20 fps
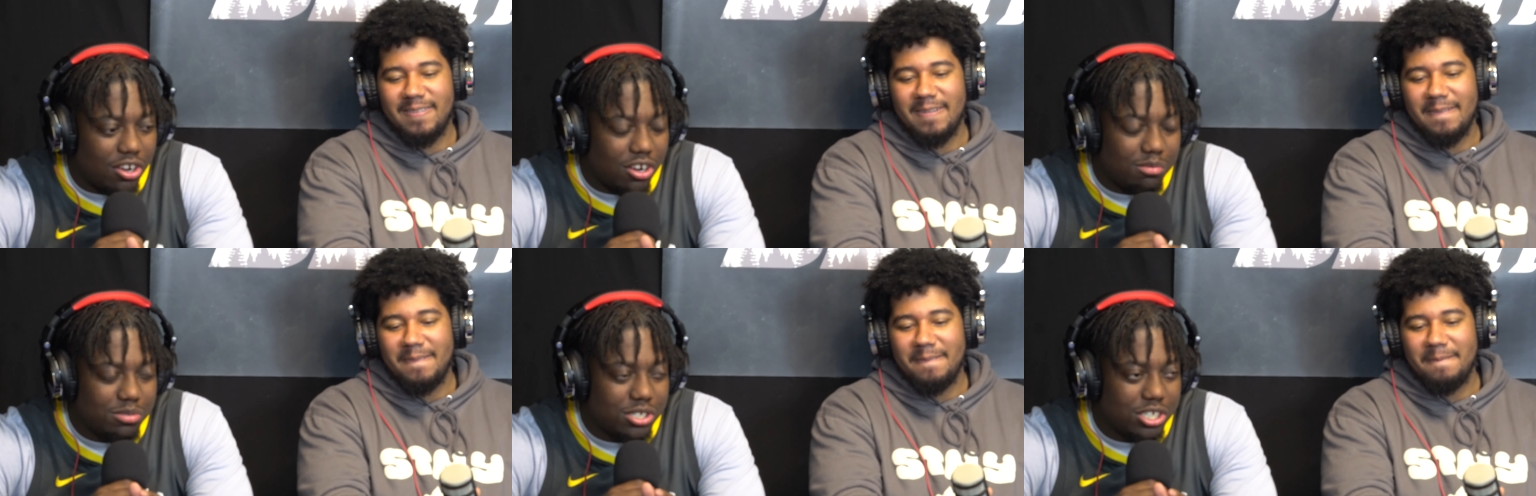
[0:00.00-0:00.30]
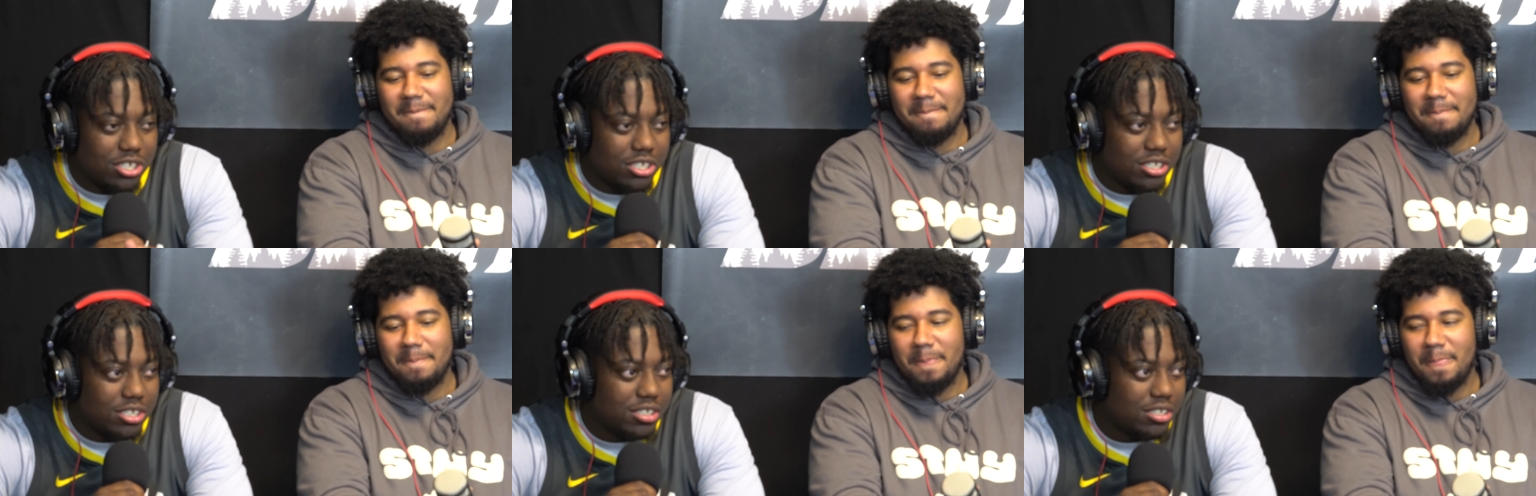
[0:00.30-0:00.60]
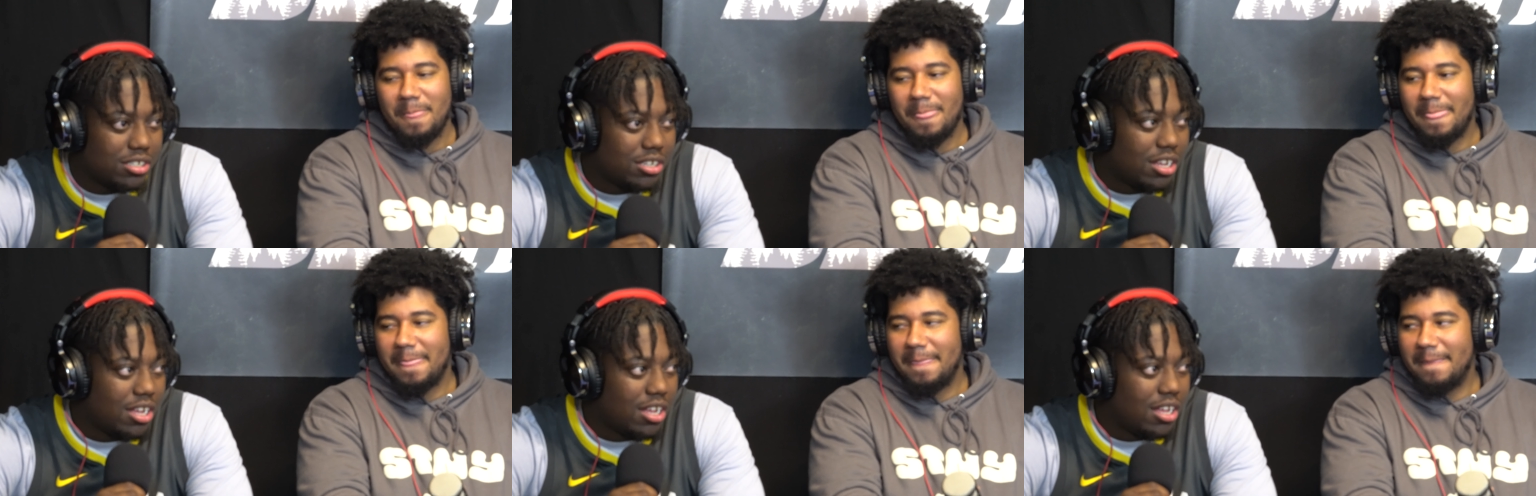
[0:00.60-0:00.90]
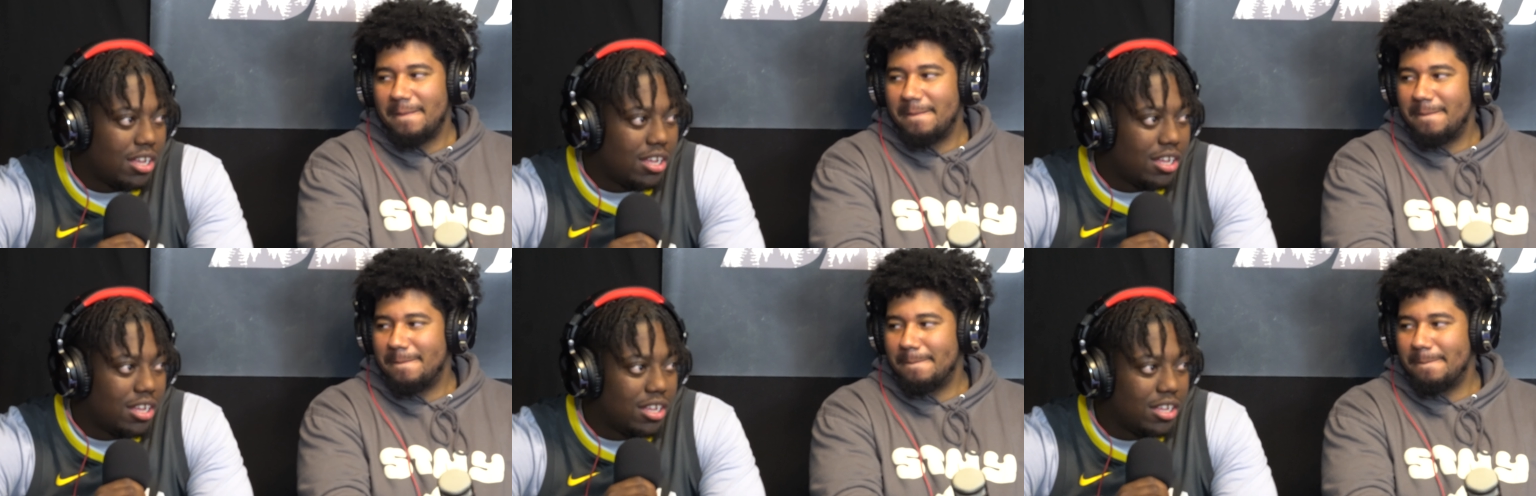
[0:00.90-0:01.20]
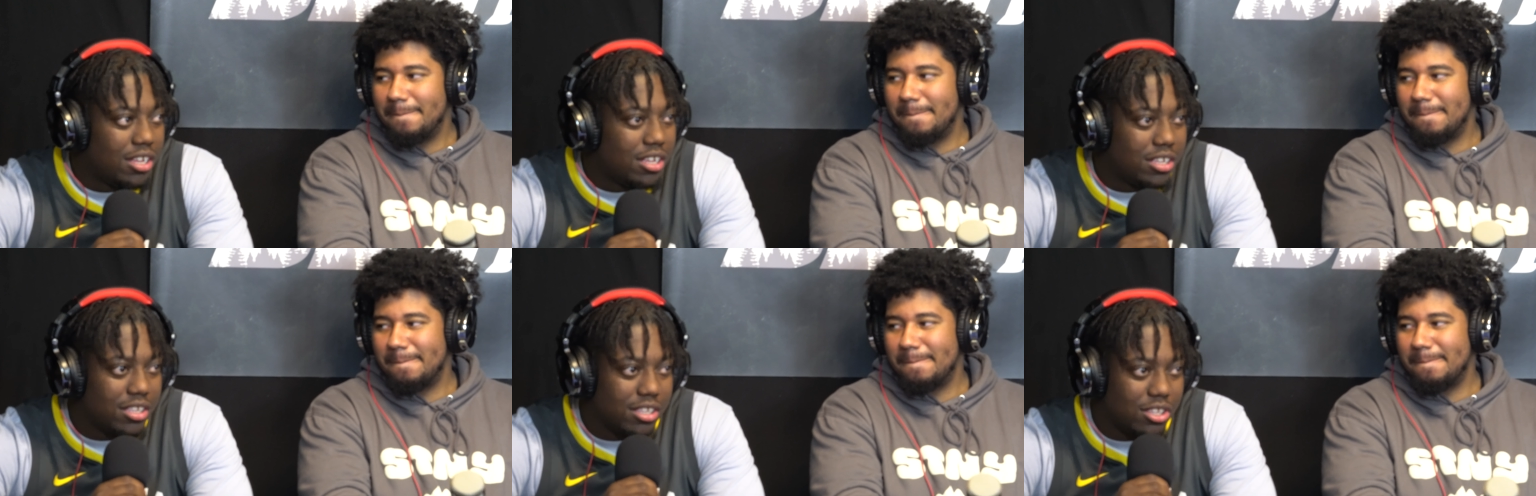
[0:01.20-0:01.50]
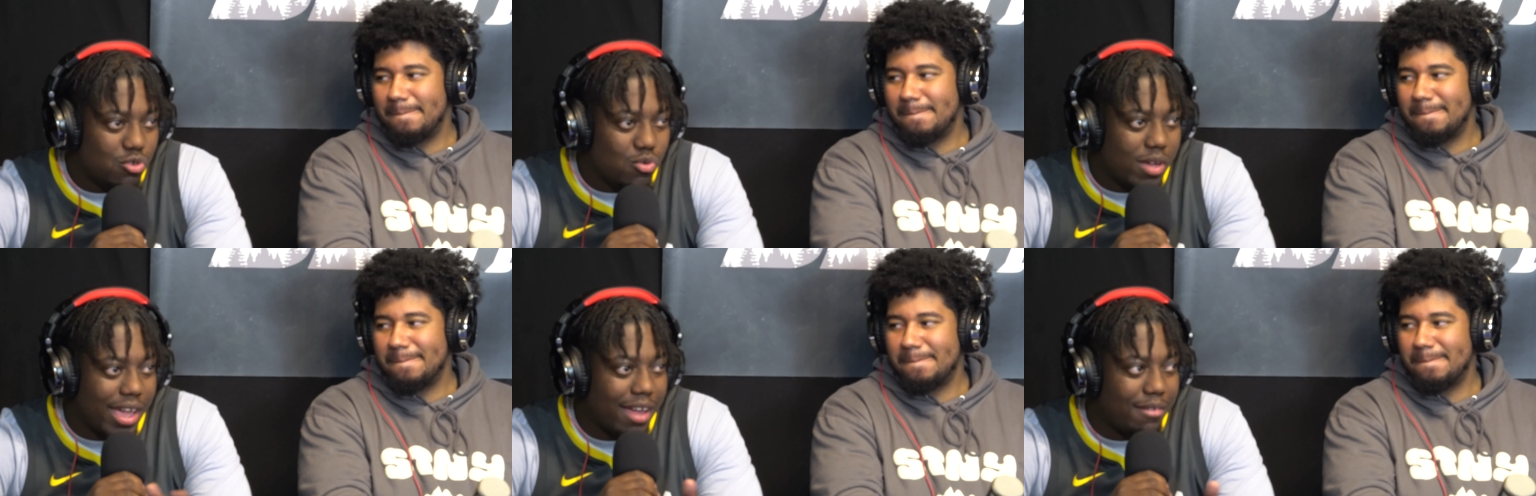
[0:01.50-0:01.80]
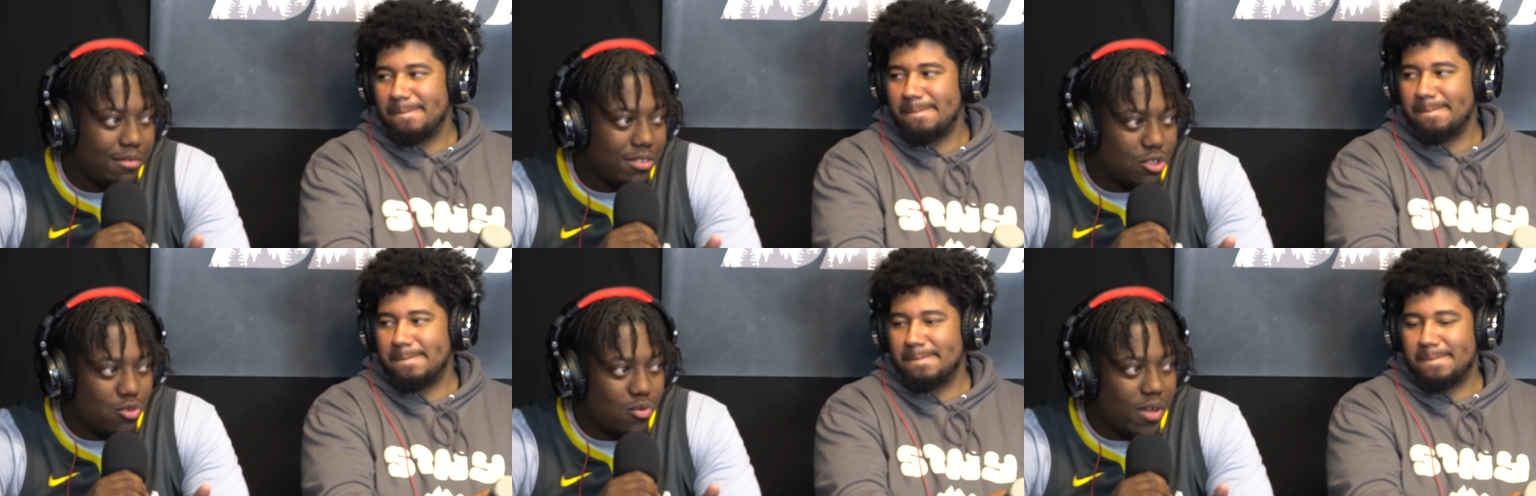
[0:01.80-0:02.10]
Speaker 1: I'm serious. You have.
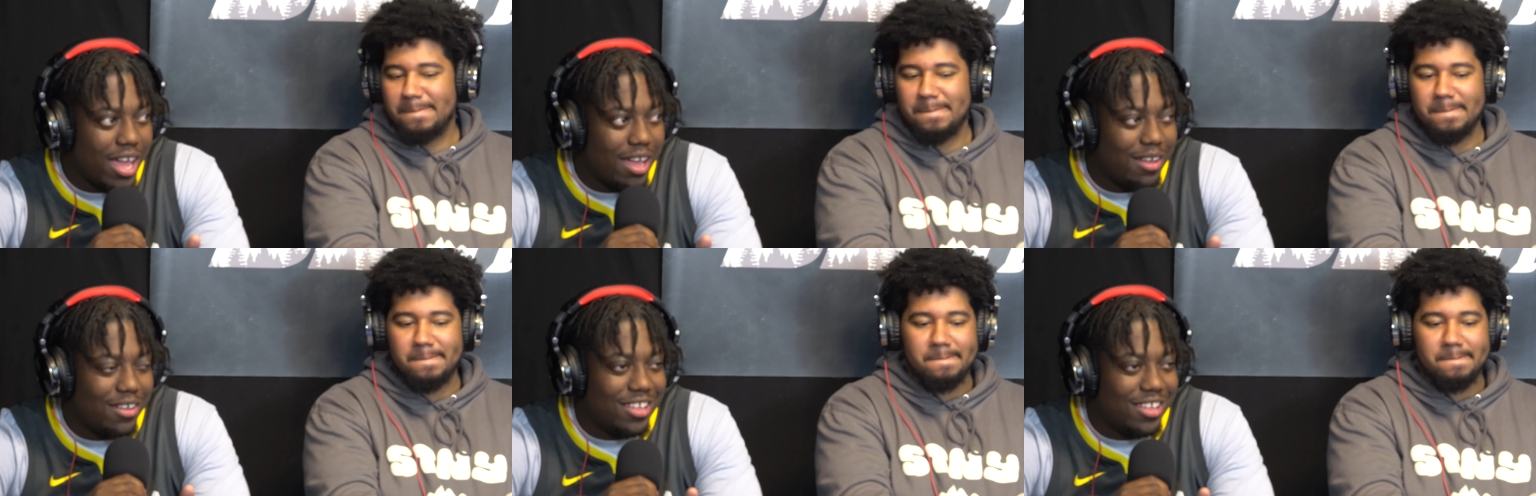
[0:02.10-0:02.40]
You have.